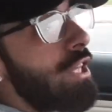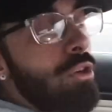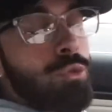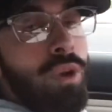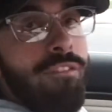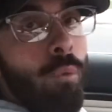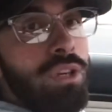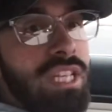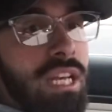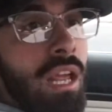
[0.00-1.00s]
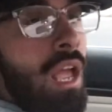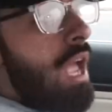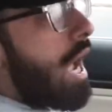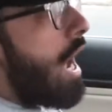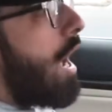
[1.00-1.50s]
or 2014,
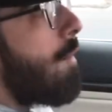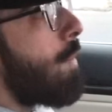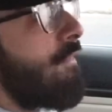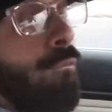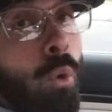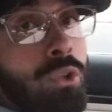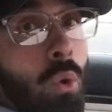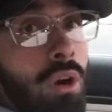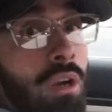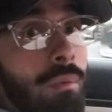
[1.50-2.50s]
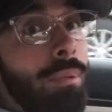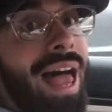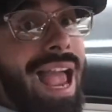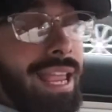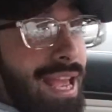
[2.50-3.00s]
a four-door
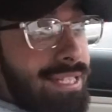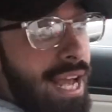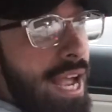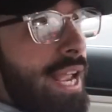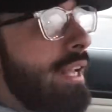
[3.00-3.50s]
black Si.